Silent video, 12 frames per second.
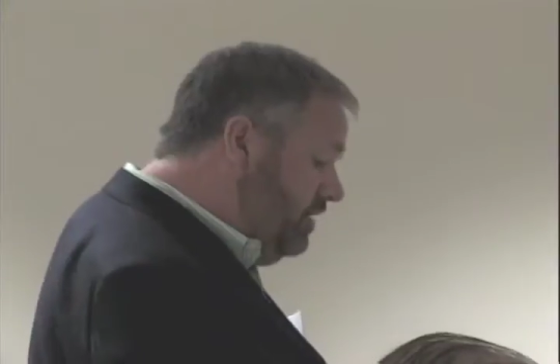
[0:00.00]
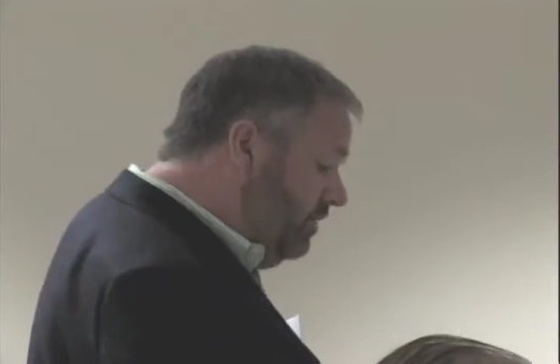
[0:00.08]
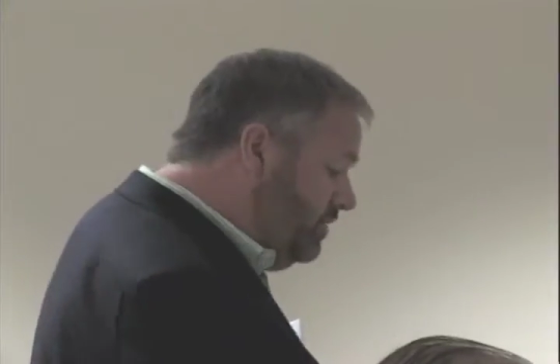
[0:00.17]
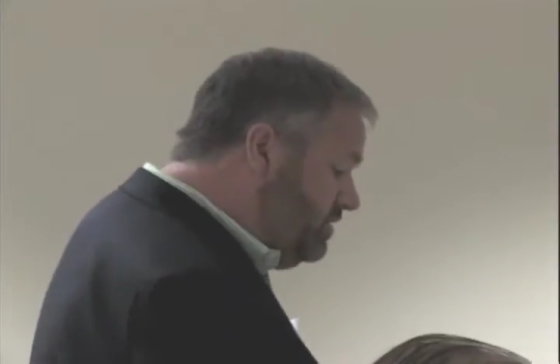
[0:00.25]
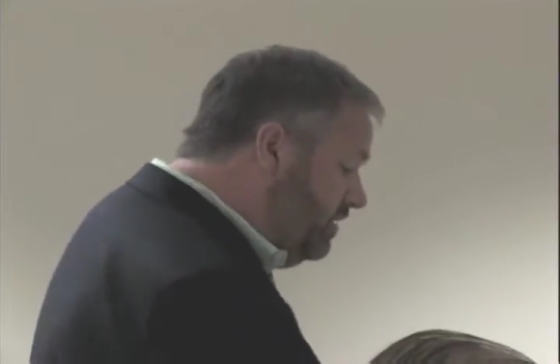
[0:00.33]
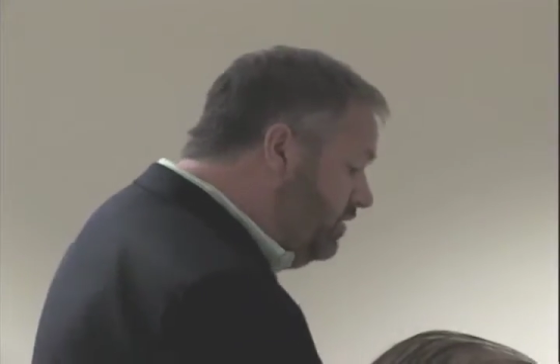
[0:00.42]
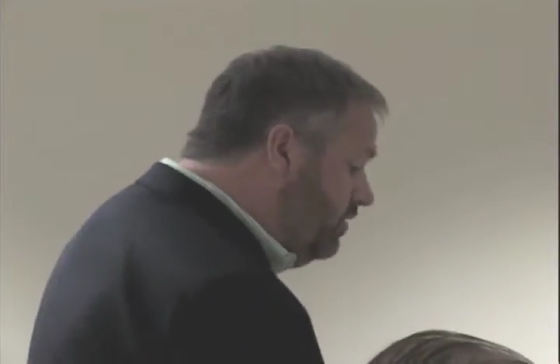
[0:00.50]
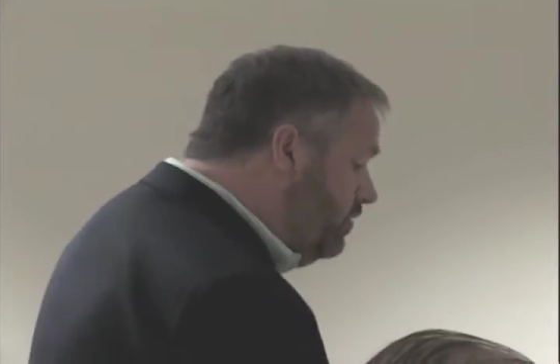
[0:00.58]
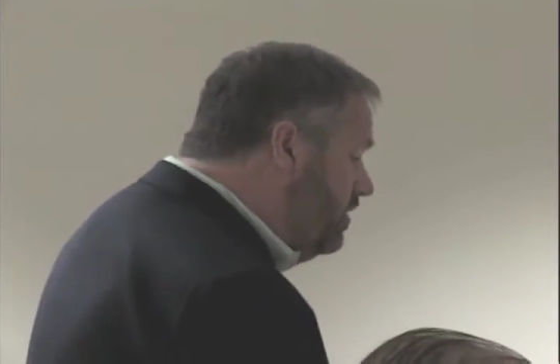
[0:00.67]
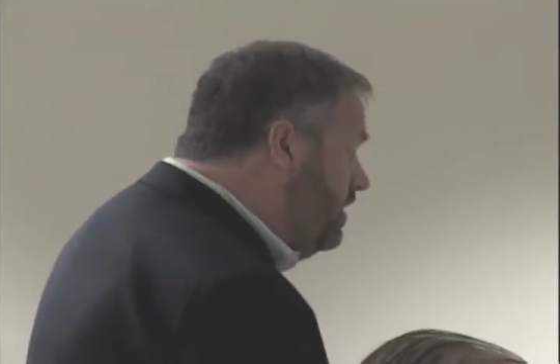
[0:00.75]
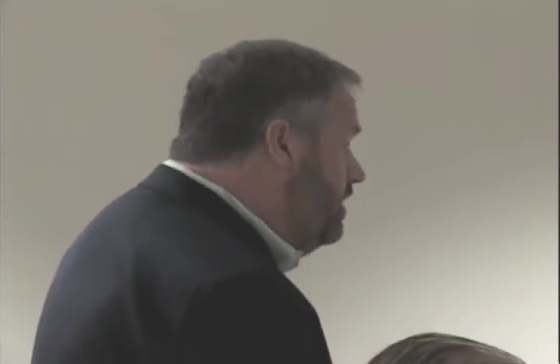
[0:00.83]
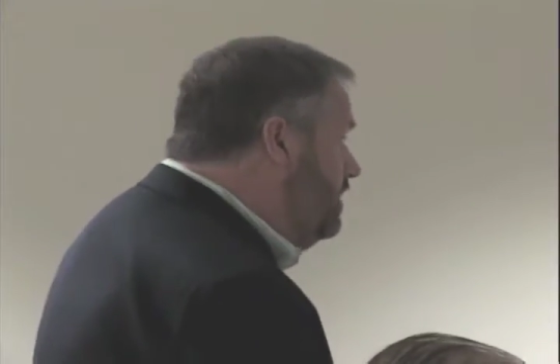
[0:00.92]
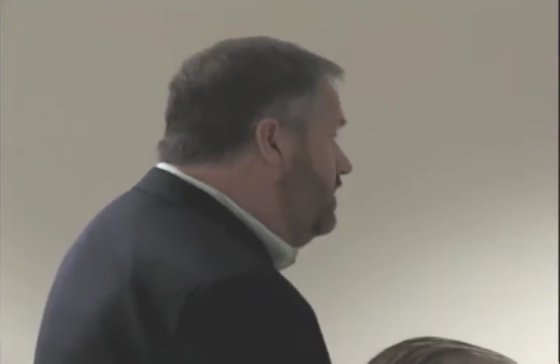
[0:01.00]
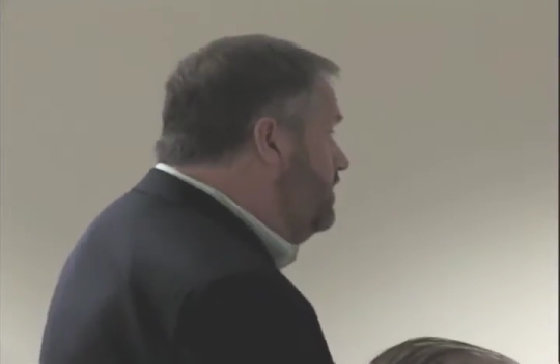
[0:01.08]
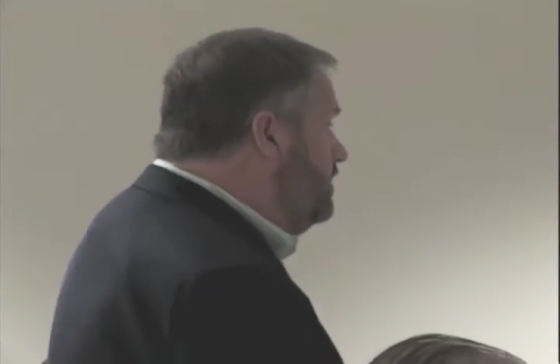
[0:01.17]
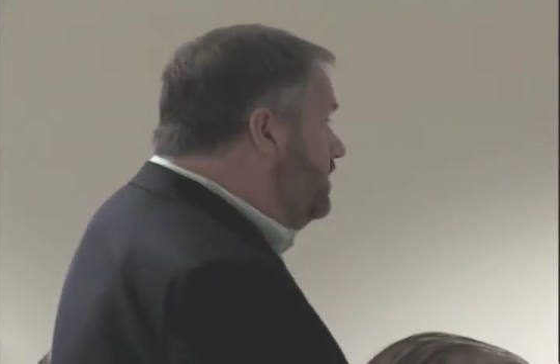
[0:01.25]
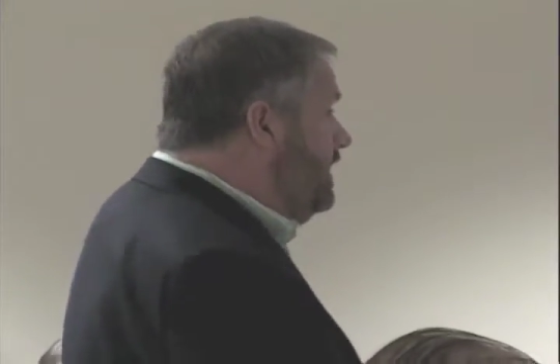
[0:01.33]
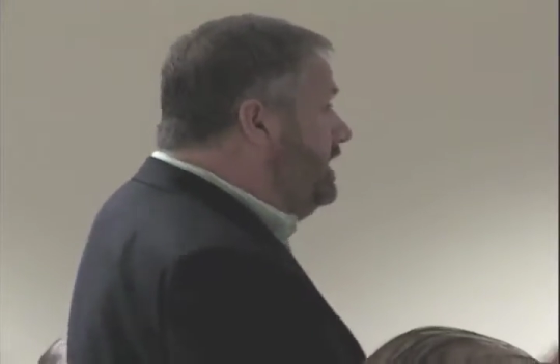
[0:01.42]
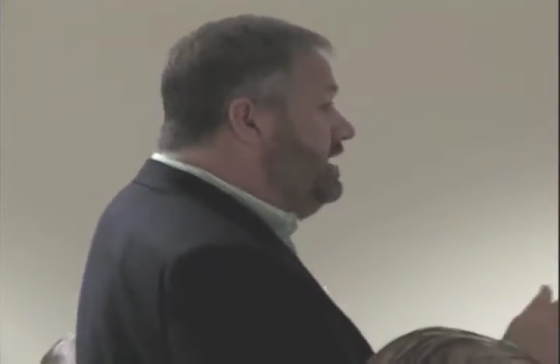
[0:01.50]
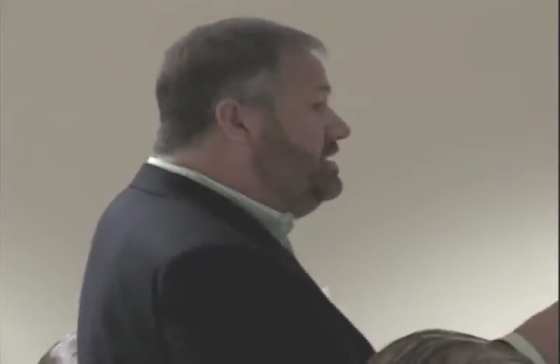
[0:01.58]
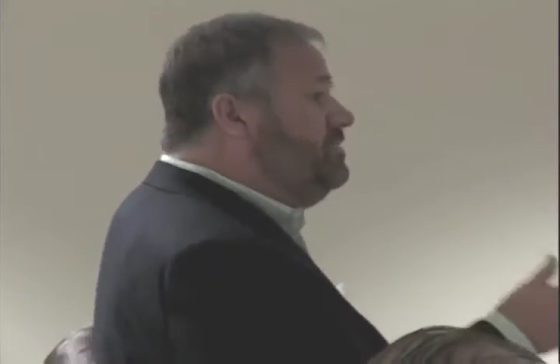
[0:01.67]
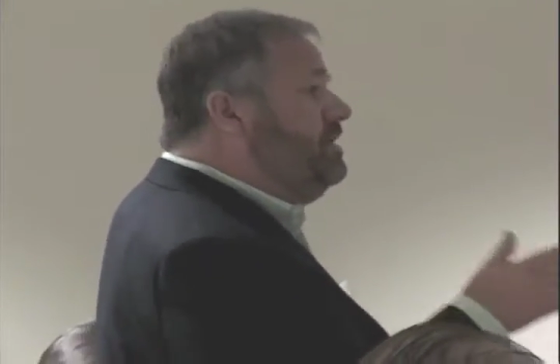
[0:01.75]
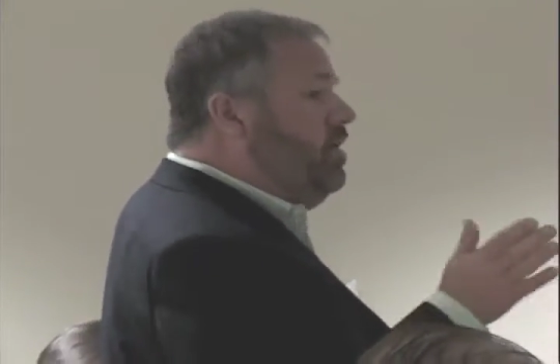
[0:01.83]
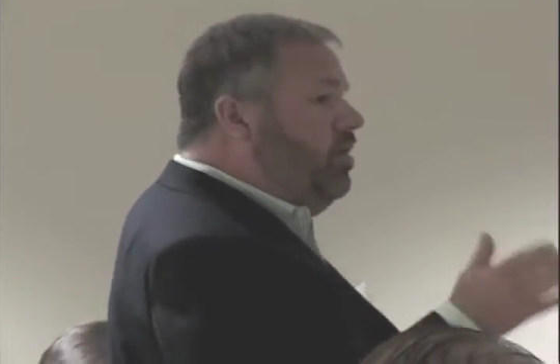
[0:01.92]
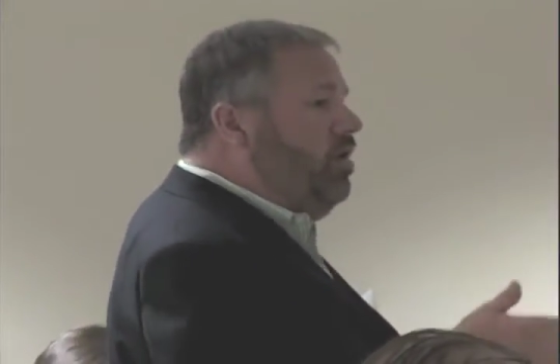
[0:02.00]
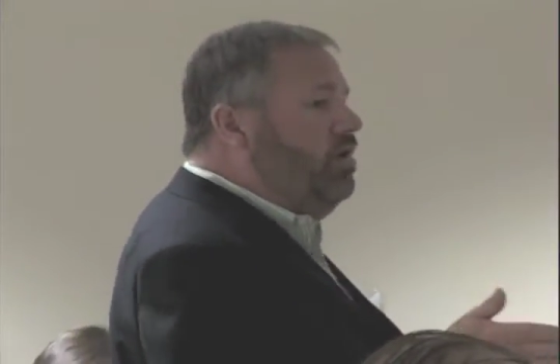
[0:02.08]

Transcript: Number two, it needs to be